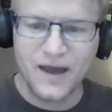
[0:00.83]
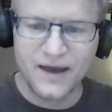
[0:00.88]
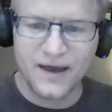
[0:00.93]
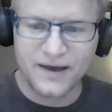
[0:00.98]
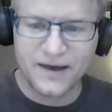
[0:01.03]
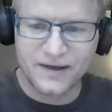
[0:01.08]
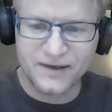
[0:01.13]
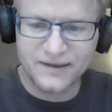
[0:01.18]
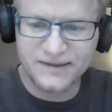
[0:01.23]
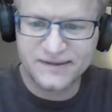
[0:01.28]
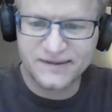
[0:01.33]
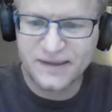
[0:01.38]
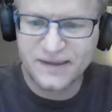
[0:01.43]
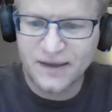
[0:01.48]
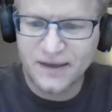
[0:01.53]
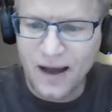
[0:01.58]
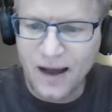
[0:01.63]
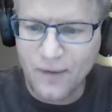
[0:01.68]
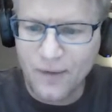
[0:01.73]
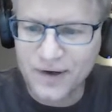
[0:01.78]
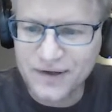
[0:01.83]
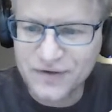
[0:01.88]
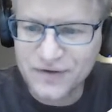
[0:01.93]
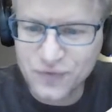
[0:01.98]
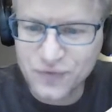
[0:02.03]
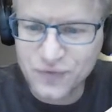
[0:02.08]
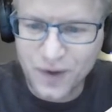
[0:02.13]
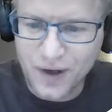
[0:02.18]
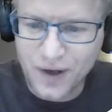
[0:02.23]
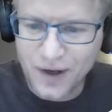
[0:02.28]
Hey kids, I wanted
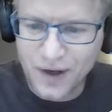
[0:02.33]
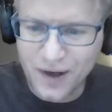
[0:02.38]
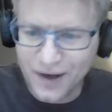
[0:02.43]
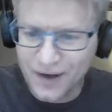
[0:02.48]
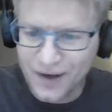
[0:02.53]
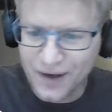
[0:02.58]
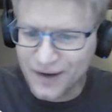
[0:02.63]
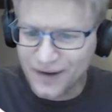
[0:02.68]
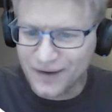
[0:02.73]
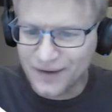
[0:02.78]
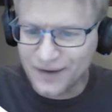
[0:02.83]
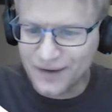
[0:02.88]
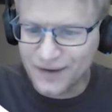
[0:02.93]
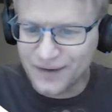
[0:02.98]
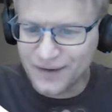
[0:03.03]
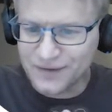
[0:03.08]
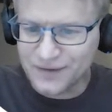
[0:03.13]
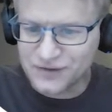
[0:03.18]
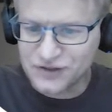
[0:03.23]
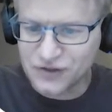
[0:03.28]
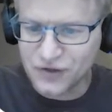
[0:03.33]
to